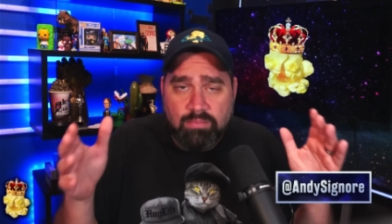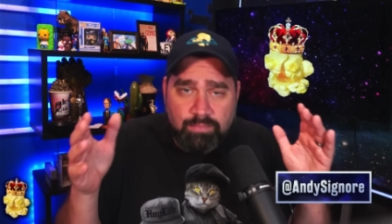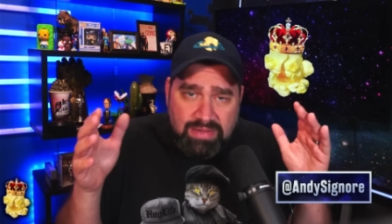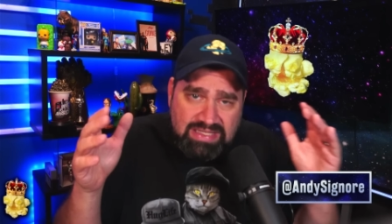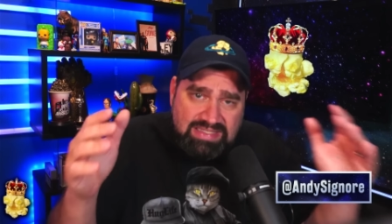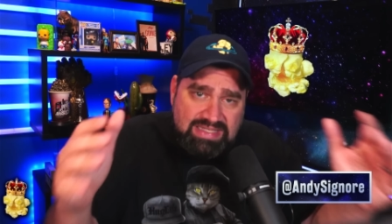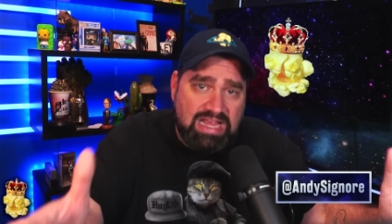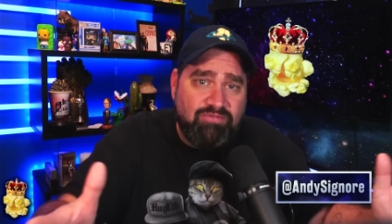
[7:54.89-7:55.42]

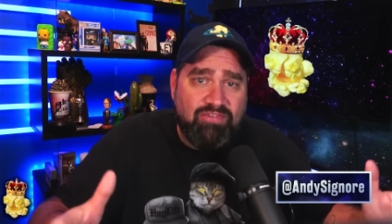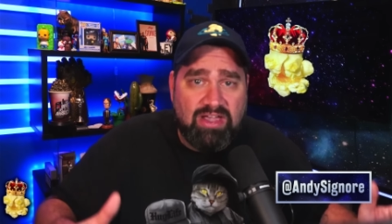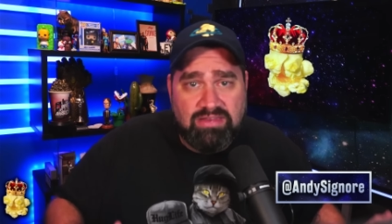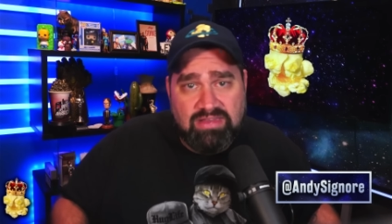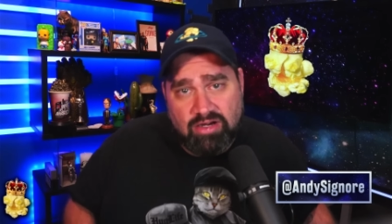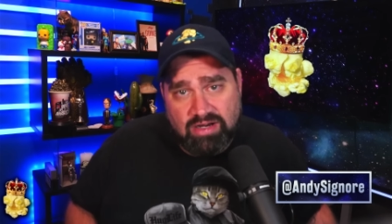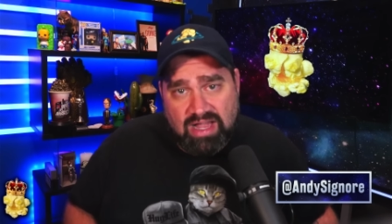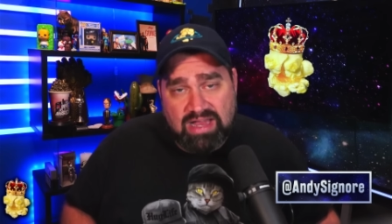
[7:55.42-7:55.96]
Be safe
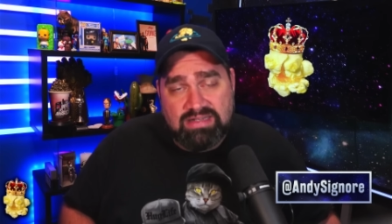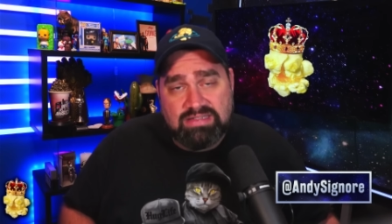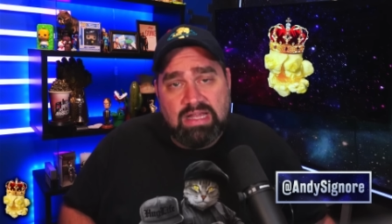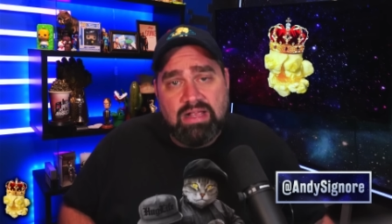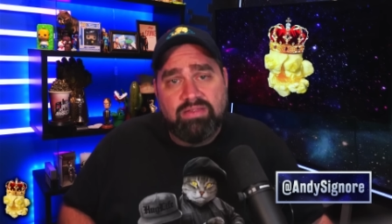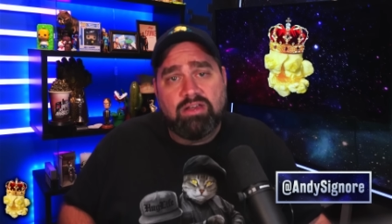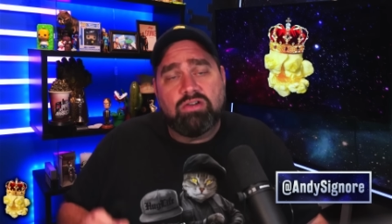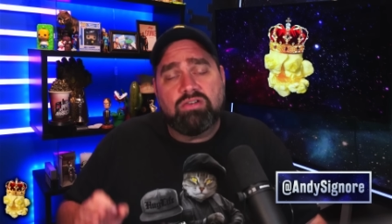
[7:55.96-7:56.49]
out there, guys.
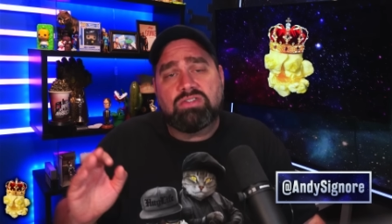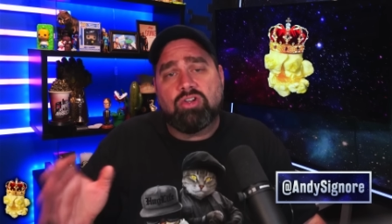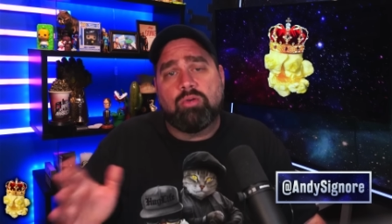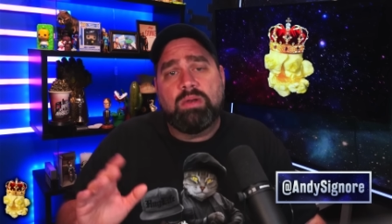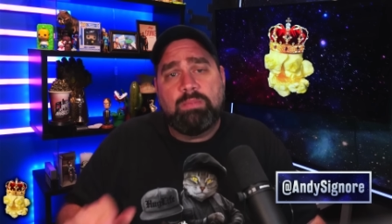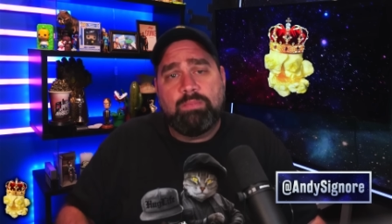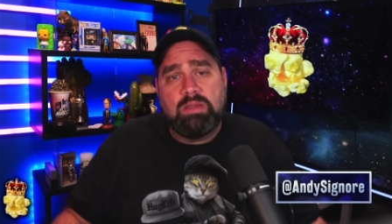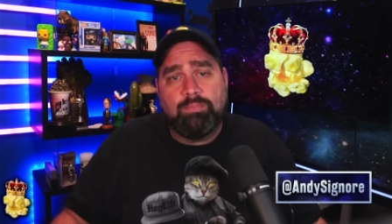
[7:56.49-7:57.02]
There are
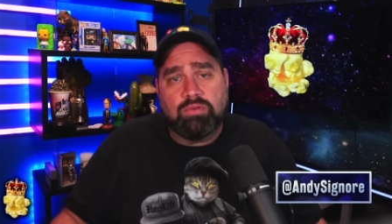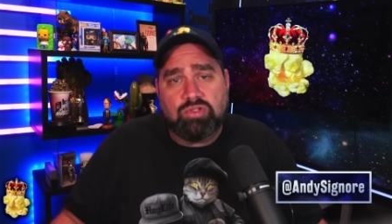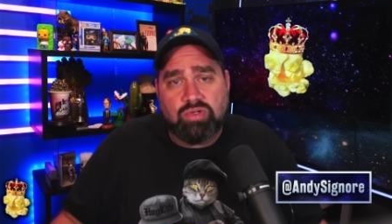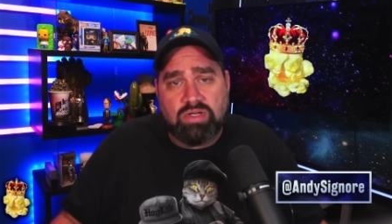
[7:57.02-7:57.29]
so many people